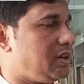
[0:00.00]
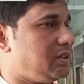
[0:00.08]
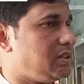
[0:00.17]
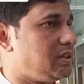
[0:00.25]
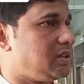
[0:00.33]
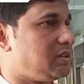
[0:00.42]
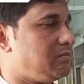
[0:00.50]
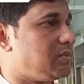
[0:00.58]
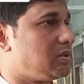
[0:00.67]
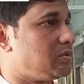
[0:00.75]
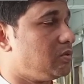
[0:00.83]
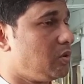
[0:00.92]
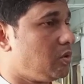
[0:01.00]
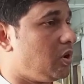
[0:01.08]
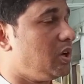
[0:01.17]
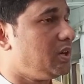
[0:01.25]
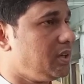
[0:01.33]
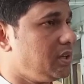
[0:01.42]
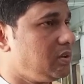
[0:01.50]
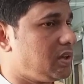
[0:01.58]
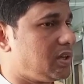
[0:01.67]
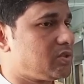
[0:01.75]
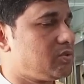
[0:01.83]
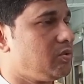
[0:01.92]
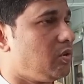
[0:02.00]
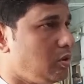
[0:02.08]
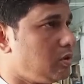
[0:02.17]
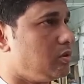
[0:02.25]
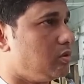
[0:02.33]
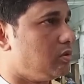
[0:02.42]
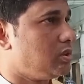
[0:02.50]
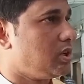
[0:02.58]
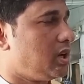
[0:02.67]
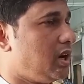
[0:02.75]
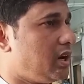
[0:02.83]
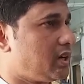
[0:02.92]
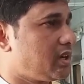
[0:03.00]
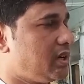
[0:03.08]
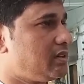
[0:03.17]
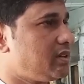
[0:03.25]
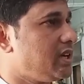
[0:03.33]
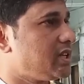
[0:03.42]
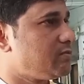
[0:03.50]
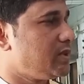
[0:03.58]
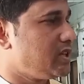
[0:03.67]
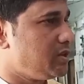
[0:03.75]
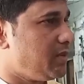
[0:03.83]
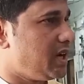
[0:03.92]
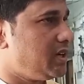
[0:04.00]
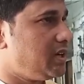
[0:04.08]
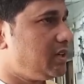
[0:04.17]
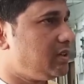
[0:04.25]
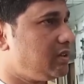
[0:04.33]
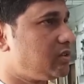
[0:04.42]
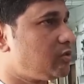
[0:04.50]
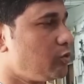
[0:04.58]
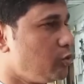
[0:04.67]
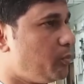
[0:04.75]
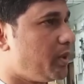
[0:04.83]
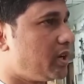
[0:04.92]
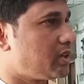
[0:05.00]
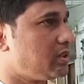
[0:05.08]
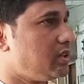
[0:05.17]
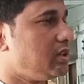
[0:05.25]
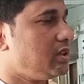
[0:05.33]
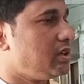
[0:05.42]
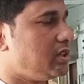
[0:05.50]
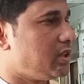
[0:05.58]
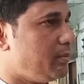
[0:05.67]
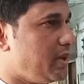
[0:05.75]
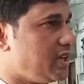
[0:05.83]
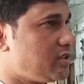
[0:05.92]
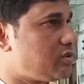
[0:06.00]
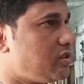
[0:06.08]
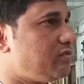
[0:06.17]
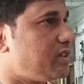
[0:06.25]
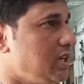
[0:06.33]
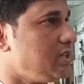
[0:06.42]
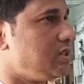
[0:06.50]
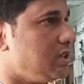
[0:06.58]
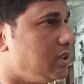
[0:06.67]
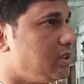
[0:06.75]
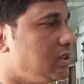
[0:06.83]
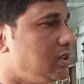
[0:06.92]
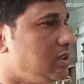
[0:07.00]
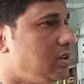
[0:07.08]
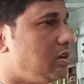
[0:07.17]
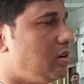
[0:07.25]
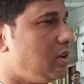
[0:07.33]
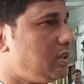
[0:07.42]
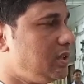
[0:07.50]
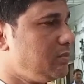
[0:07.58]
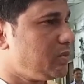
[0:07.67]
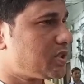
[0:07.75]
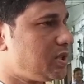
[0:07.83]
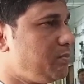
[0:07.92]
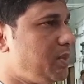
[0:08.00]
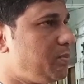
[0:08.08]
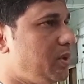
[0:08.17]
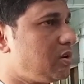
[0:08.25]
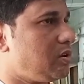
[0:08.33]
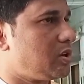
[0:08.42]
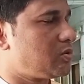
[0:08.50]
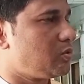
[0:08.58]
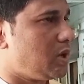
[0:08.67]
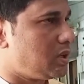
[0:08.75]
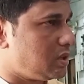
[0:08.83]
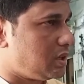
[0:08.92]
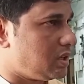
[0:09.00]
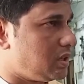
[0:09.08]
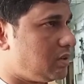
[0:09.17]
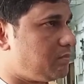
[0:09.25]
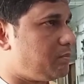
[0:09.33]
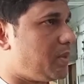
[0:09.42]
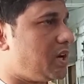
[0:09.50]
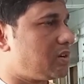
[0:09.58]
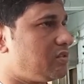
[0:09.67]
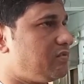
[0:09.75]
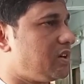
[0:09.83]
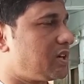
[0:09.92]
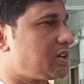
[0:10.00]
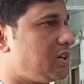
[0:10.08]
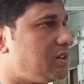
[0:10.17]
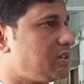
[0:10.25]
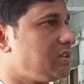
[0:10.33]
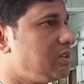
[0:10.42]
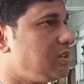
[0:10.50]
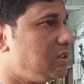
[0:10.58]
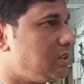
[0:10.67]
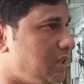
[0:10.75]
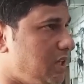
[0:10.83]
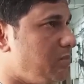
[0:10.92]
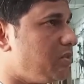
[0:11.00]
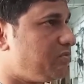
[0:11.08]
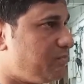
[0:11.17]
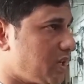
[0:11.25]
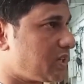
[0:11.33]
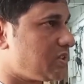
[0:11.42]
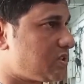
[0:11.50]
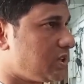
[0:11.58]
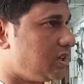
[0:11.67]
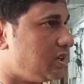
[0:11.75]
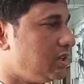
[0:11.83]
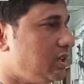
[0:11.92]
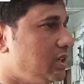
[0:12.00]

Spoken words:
And though already, as you all know, our country has been divided two part in the based of religion. Already Muslim people got one part of our country in the name of Pakistan.